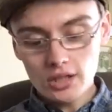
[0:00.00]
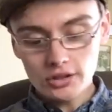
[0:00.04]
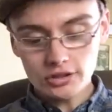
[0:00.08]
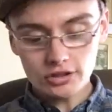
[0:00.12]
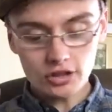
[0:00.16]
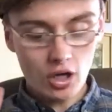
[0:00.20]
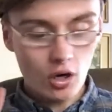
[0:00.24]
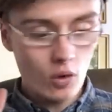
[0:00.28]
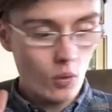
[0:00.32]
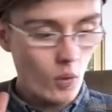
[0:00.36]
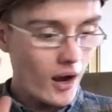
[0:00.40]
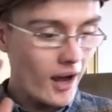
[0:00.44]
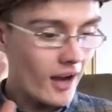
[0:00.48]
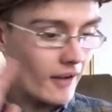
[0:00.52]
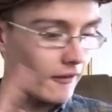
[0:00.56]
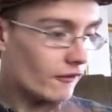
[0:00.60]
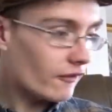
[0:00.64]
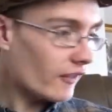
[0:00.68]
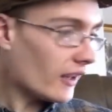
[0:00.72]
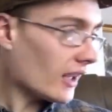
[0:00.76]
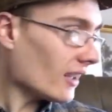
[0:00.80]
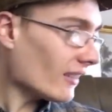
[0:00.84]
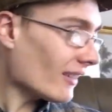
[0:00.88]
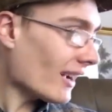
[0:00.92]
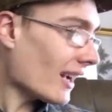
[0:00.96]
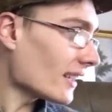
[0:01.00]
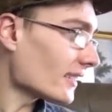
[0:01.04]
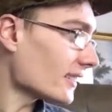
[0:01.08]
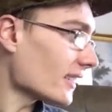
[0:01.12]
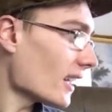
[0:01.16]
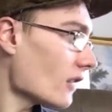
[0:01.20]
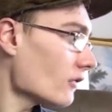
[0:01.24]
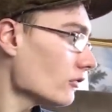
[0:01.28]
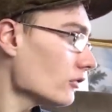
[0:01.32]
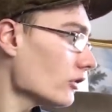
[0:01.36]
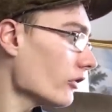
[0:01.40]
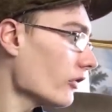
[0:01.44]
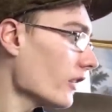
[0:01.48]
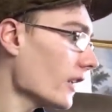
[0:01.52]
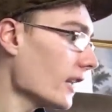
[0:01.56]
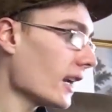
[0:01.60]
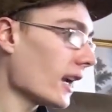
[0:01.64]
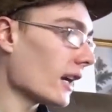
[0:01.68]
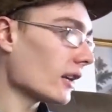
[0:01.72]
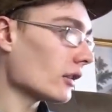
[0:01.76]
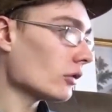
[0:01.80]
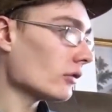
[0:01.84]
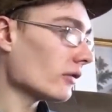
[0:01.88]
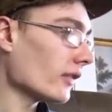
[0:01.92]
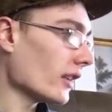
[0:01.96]
So I think that's everything.
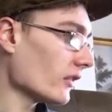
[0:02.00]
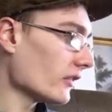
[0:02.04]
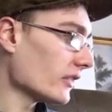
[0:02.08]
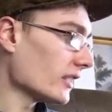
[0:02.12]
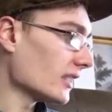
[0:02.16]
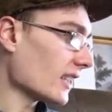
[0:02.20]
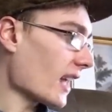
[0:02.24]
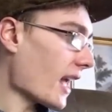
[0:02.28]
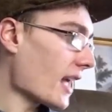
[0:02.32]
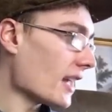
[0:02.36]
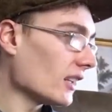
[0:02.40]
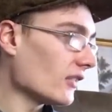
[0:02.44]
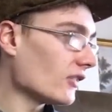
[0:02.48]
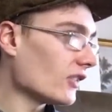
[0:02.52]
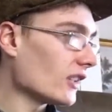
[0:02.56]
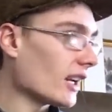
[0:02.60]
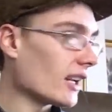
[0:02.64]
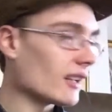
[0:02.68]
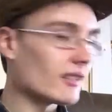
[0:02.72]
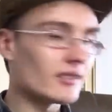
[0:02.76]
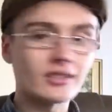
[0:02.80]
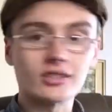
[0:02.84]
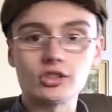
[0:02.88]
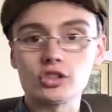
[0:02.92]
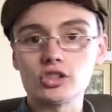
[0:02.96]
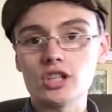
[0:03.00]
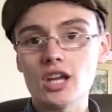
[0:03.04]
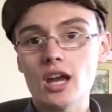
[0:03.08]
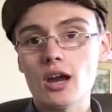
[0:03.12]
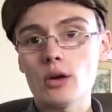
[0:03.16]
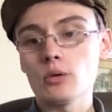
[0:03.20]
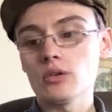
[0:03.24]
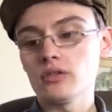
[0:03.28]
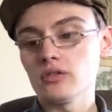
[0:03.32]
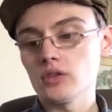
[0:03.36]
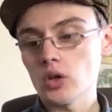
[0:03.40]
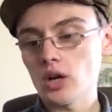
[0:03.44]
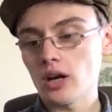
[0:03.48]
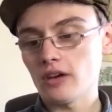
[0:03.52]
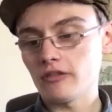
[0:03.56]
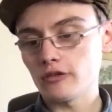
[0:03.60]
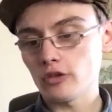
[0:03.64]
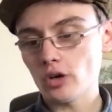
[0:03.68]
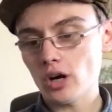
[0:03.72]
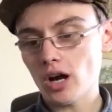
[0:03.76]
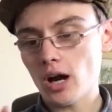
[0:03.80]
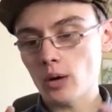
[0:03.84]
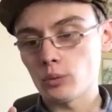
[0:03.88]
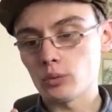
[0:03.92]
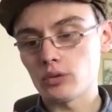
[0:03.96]
I don't think there's anything else to share with you. I
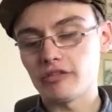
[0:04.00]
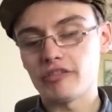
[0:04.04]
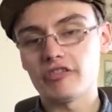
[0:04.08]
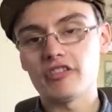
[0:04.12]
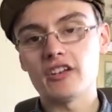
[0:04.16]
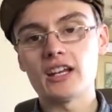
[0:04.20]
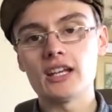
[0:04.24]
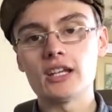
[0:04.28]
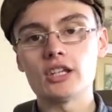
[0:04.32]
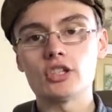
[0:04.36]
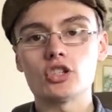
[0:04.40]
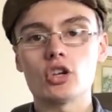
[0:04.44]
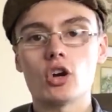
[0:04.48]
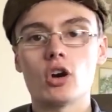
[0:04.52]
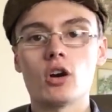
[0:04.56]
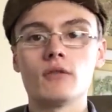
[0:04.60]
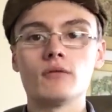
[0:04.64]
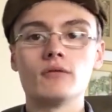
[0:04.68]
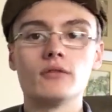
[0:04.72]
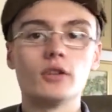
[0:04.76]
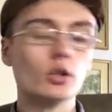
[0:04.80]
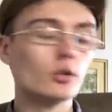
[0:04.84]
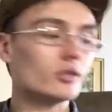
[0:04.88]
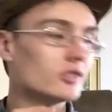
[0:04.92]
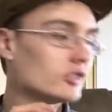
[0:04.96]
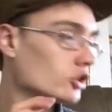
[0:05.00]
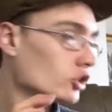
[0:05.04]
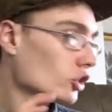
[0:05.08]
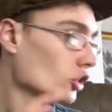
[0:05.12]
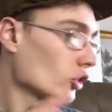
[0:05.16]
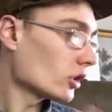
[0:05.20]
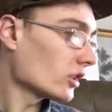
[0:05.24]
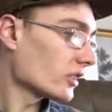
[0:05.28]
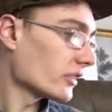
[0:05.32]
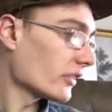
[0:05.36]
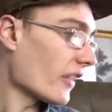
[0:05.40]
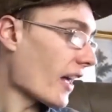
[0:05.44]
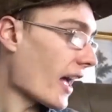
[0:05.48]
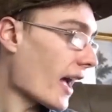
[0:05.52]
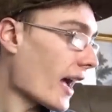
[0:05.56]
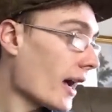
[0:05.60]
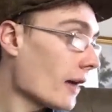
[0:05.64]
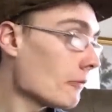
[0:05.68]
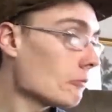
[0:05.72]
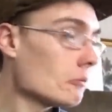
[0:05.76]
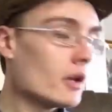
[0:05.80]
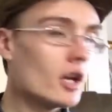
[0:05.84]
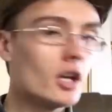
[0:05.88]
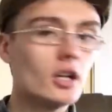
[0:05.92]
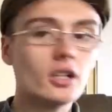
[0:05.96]
thought I would finish on those jugs
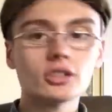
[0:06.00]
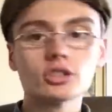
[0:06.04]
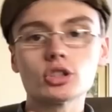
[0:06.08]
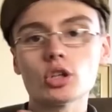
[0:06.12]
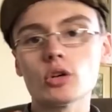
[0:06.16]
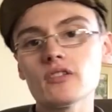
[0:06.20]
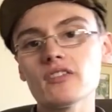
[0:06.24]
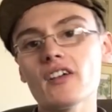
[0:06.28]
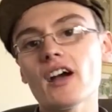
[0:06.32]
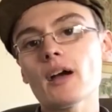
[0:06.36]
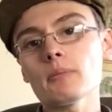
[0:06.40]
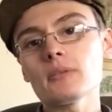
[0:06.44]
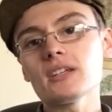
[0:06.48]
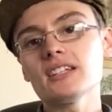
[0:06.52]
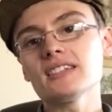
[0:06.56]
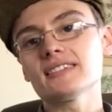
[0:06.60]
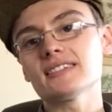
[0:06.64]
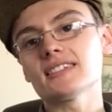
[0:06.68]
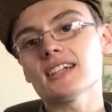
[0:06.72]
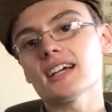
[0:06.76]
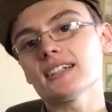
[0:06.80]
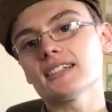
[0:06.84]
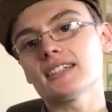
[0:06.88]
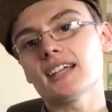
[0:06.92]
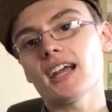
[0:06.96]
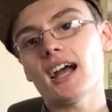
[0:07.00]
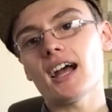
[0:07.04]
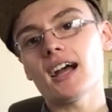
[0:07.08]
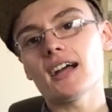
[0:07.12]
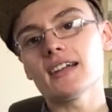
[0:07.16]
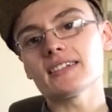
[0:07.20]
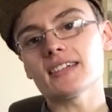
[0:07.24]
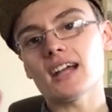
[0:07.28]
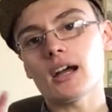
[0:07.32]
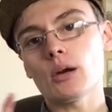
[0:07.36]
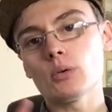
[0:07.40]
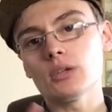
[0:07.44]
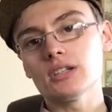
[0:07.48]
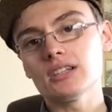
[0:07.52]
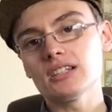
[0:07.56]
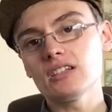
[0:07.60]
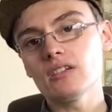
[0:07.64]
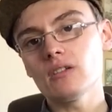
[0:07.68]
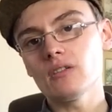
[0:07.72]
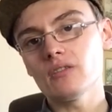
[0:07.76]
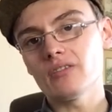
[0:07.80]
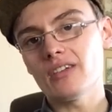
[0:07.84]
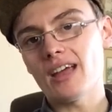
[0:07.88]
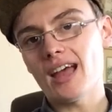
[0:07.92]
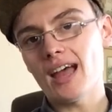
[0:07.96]
there. So with that being said, guys, I will
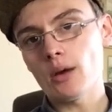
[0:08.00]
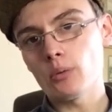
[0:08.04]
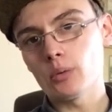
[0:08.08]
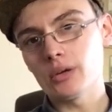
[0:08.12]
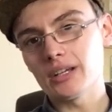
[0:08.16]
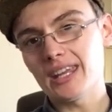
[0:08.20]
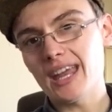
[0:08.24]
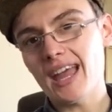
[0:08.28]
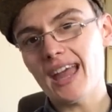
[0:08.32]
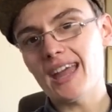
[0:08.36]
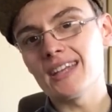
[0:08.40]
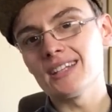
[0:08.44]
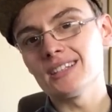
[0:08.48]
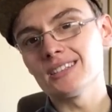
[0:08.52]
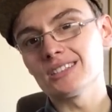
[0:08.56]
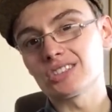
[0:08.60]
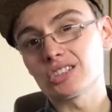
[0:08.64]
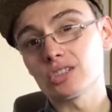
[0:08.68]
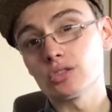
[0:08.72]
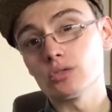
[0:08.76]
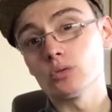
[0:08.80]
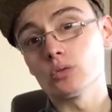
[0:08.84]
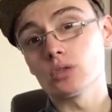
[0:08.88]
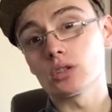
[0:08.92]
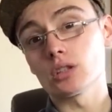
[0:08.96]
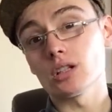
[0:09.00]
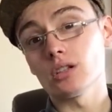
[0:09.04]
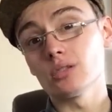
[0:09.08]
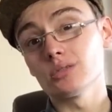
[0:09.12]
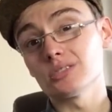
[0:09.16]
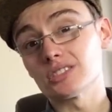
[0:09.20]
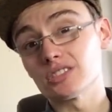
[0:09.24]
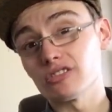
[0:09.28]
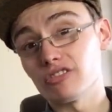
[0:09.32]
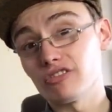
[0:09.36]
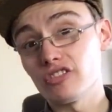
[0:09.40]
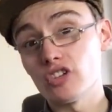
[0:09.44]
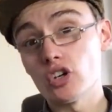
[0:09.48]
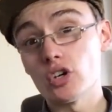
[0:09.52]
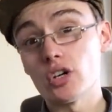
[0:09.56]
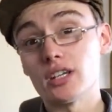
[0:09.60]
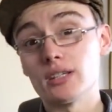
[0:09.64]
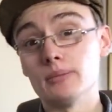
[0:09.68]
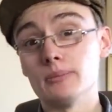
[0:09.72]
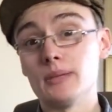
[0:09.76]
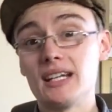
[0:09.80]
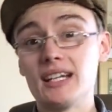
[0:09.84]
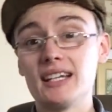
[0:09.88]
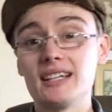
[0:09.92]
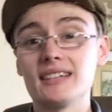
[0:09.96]
leave it there. We're getting to close to
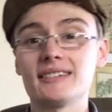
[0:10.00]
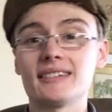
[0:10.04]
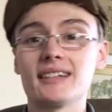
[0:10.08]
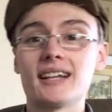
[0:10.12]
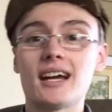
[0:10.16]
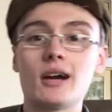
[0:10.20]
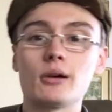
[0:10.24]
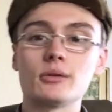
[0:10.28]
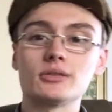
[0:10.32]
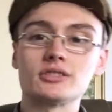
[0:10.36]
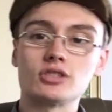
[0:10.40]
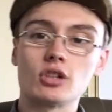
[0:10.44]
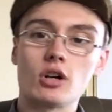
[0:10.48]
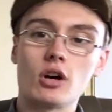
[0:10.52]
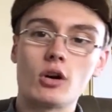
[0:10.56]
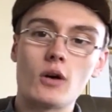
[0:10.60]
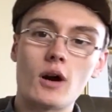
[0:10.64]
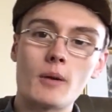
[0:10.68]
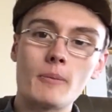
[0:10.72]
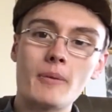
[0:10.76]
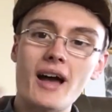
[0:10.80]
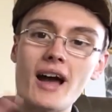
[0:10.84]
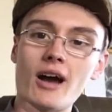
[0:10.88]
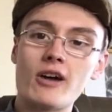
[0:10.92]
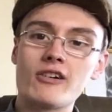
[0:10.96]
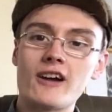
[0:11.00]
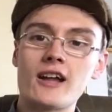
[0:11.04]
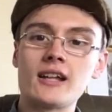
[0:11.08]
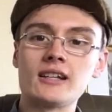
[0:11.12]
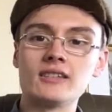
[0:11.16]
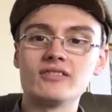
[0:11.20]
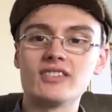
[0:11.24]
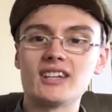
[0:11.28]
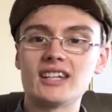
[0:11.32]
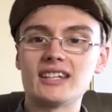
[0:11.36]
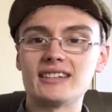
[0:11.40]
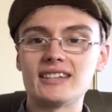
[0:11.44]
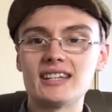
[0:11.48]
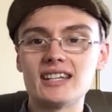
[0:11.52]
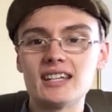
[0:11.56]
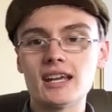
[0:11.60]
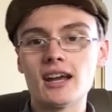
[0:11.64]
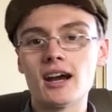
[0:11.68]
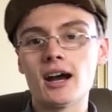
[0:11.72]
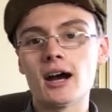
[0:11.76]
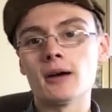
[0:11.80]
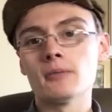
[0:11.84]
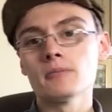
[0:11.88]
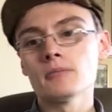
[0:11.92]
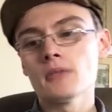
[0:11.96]
30 minutes now, so I better end this
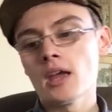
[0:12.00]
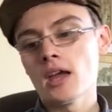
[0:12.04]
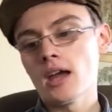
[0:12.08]
here.